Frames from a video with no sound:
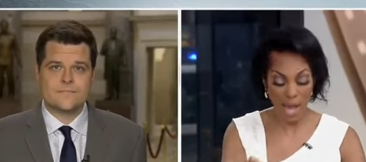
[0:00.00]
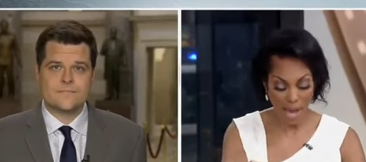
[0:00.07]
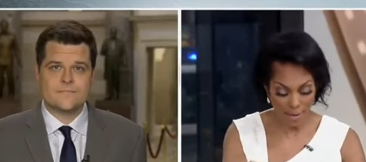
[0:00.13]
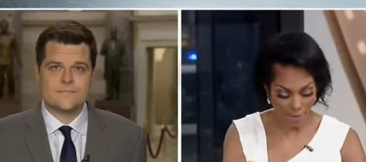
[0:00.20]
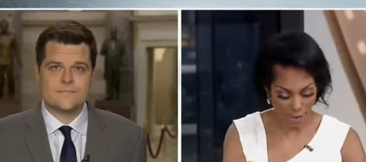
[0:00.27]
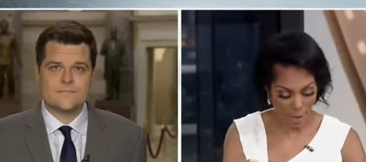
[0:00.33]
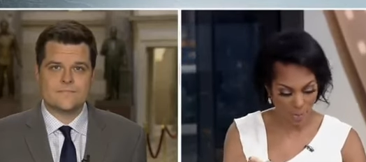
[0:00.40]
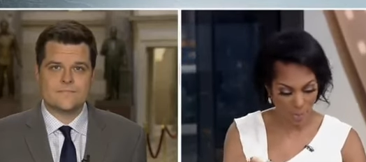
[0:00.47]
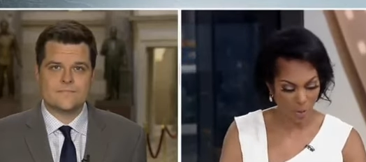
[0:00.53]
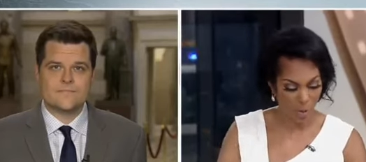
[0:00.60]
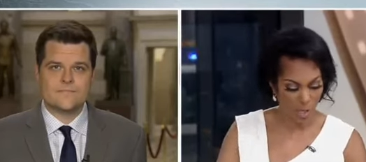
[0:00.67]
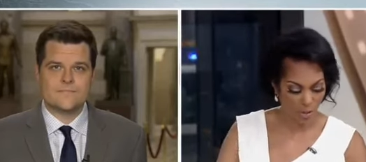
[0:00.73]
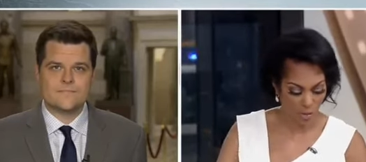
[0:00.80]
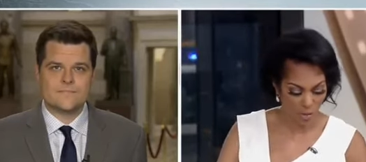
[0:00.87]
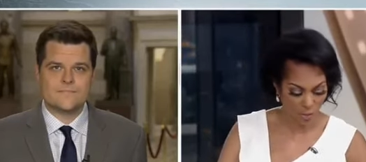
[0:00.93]
Speaker 1: I have a couple of
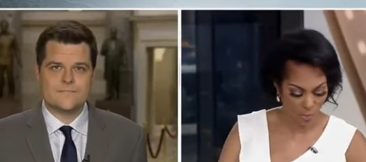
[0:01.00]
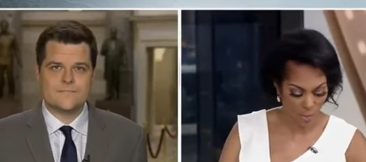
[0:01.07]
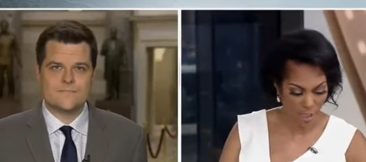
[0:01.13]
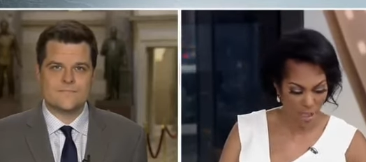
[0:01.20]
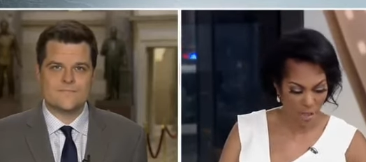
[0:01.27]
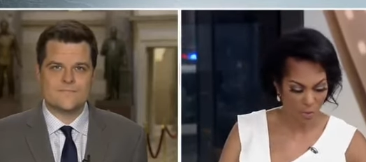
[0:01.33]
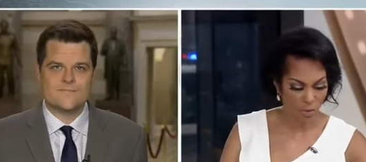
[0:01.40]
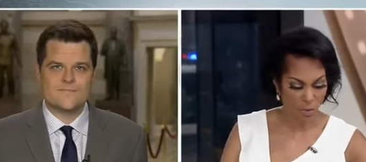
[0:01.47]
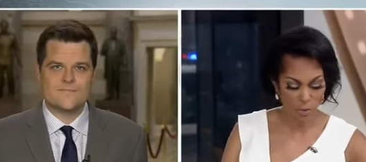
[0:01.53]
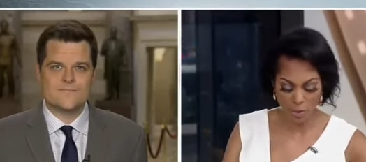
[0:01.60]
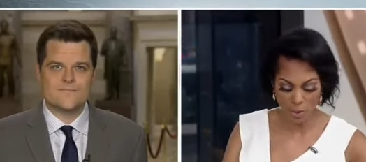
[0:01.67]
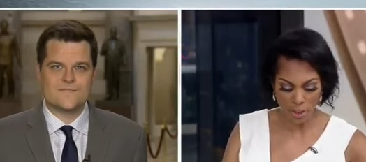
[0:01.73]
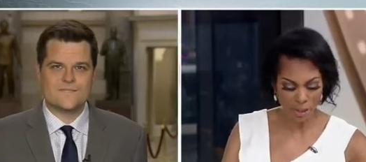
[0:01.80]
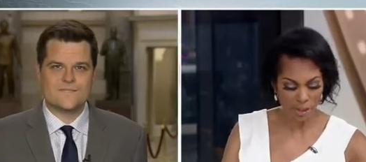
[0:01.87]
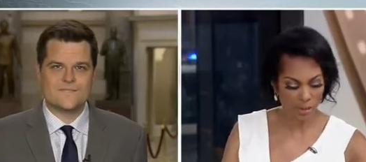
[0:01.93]
questions from my notes. So
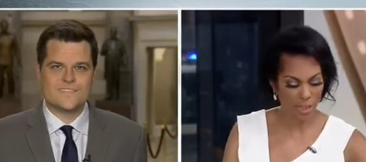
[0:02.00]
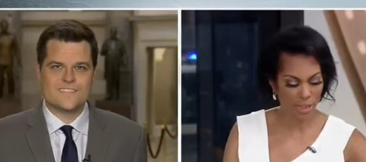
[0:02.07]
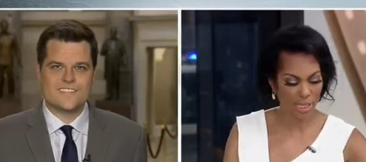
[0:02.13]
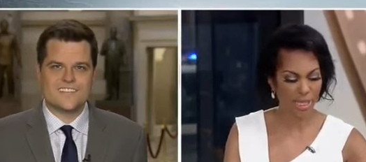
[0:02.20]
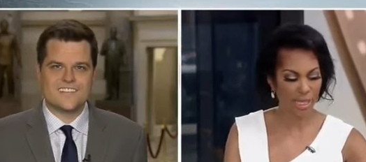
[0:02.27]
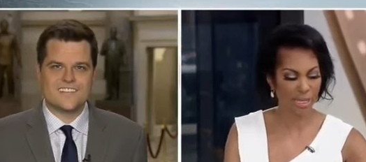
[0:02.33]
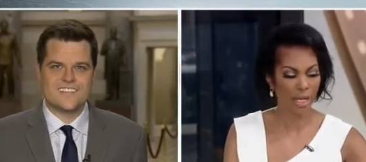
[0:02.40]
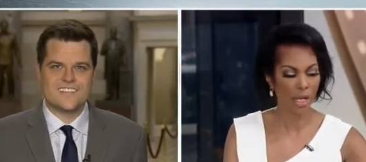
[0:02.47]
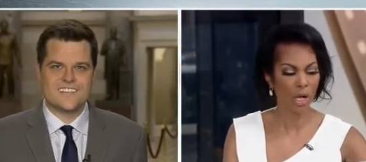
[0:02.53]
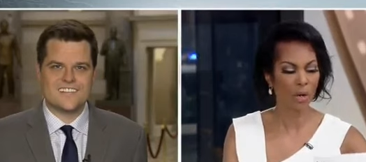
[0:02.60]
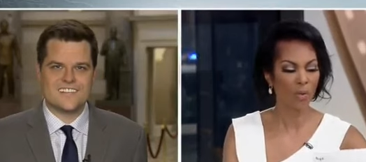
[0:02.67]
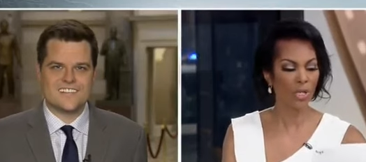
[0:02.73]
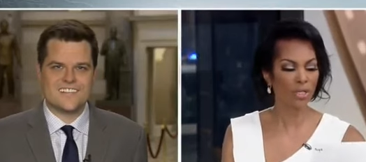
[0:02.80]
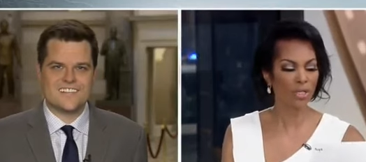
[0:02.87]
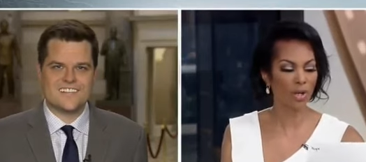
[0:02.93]
earlier today,
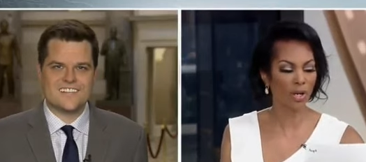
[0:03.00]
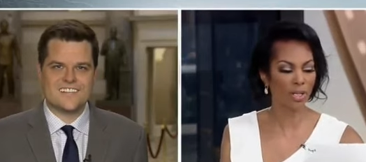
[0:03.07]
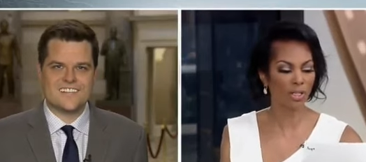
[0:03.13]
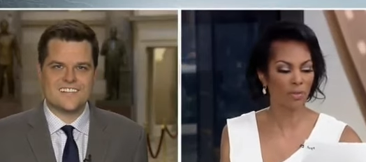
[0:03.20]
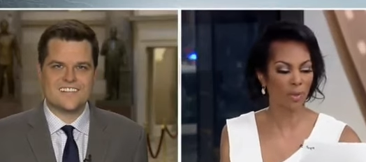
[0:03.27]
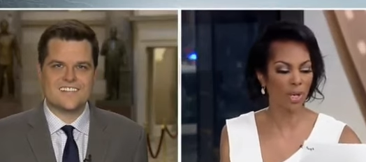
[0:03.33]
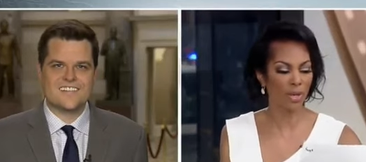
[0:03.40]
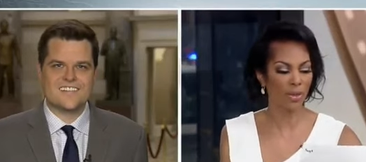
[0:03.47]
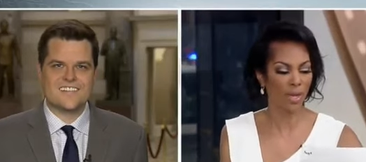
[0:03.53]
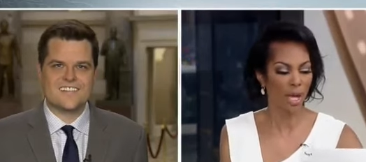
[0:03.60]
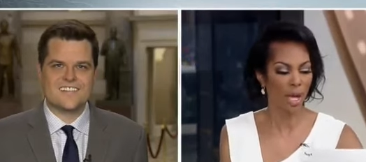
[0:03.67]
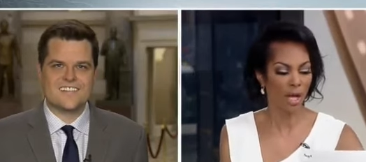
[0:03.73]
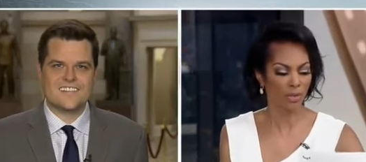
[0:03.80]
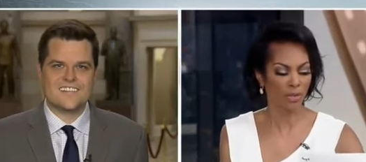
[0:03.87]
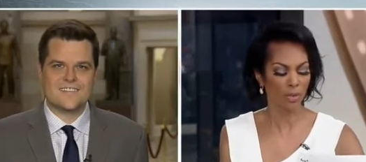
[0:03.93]
we started
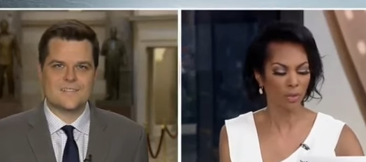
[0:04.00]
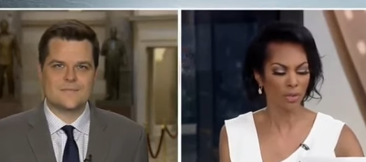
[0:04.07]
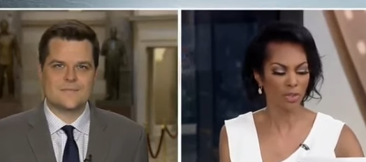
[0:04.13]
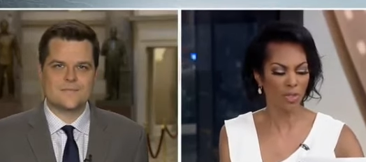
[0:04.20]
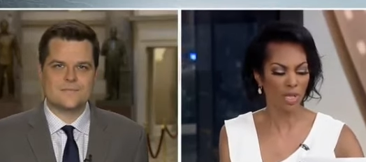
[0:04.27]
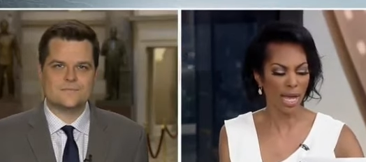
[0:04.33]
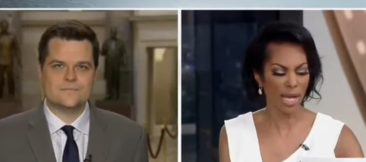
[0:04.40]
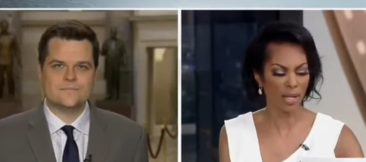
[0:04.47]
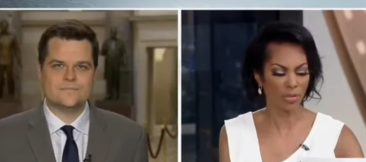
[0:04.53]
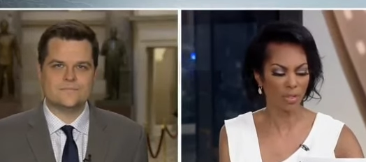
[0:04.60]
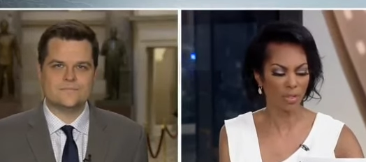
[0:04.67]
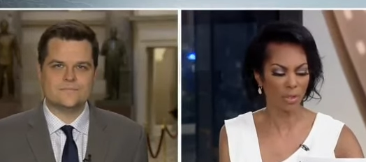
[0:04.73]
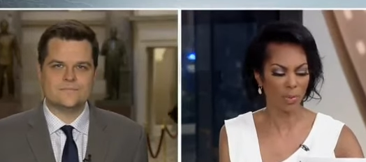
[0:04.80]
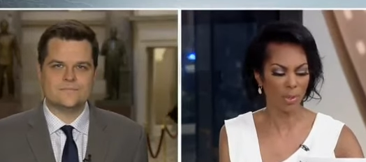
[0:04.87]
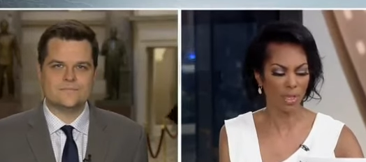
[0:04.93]
with a source in the
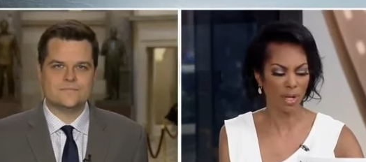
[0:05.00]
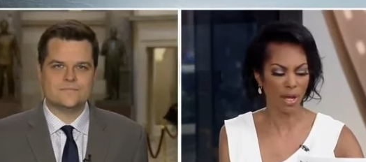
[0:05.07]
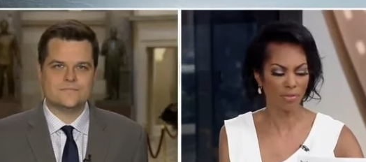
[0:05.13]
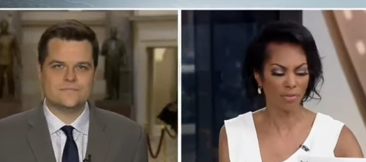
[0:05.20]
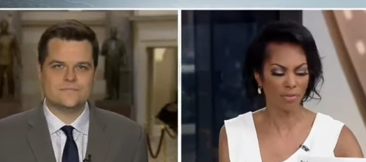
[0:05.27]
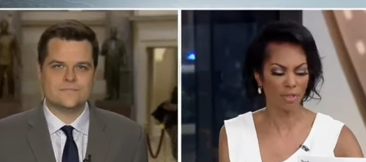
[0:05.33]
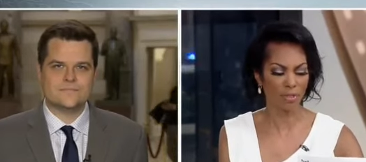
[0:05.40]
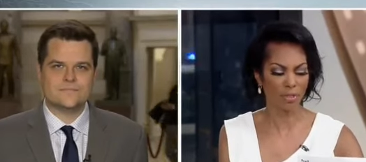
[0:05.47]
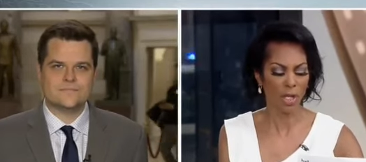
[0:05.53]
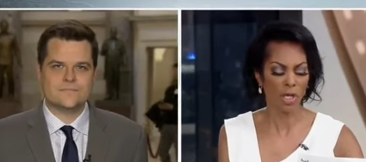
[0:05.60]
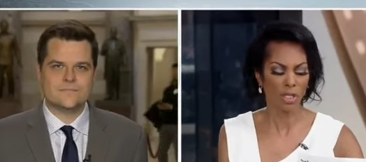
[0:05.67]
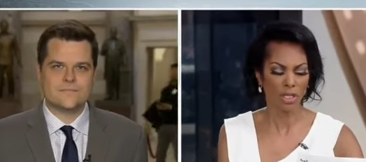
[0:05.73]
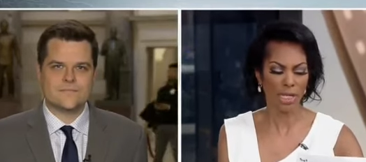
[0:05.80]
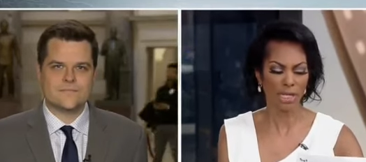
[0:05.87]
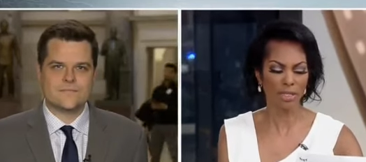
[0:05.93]
House GOP conference
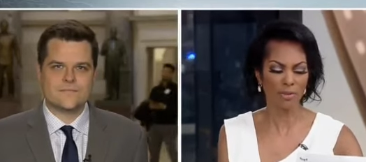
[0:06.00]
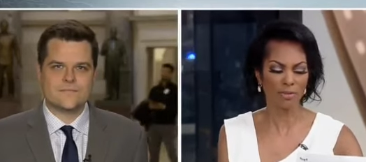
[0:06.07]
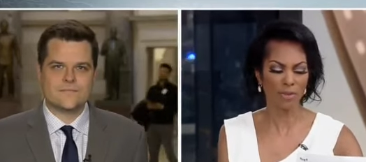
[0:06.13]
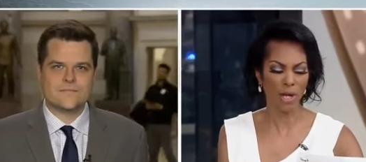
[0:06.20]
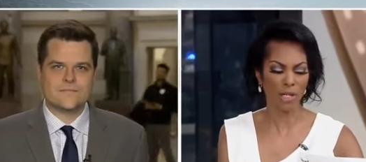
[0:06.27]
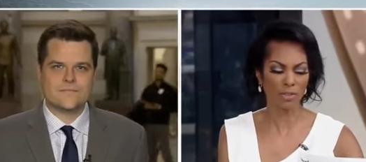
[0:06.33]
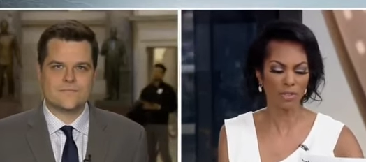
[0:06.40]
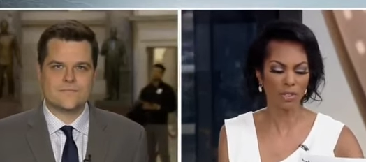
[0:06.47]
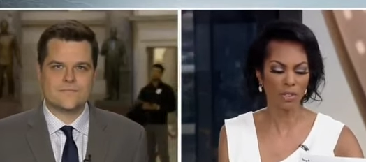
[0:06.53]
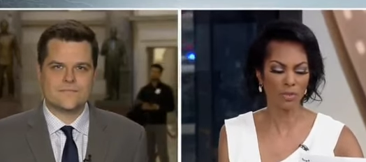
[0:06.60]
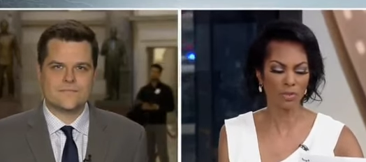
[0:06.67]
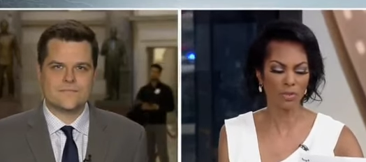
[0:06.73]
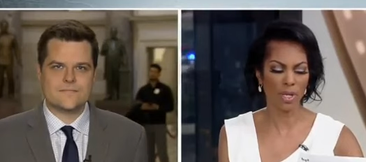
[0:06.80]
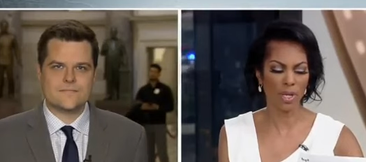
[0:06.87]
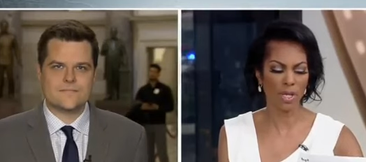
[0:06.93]
telling Fox
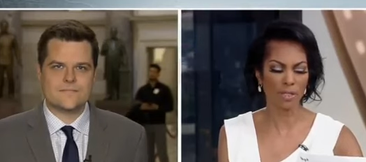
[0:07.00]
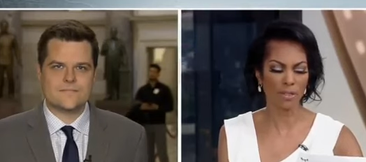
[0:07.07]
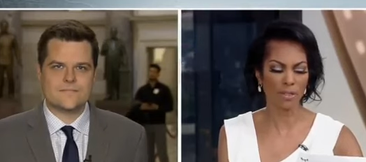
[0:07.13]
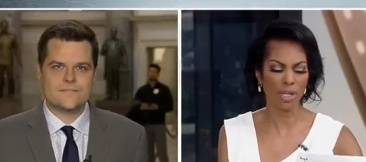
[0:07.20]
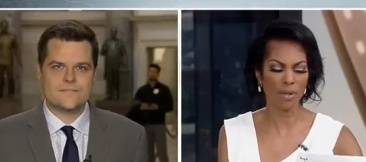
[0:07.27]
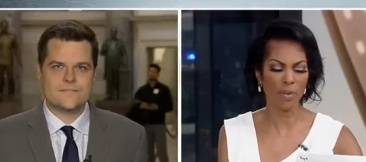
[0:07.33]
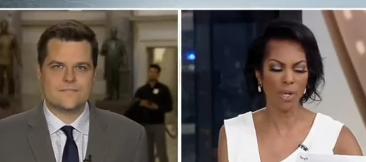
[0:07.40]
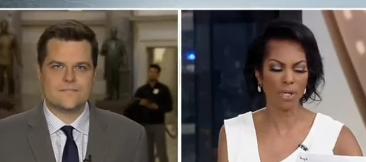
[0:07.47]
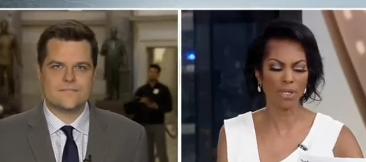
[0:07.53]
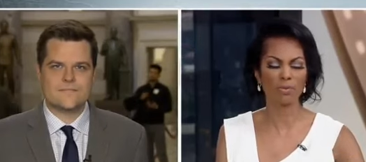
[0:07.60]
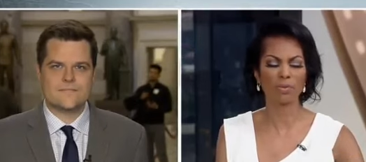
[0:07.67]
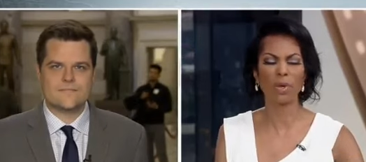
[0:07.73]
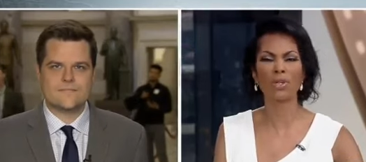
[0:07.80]
News that they wanted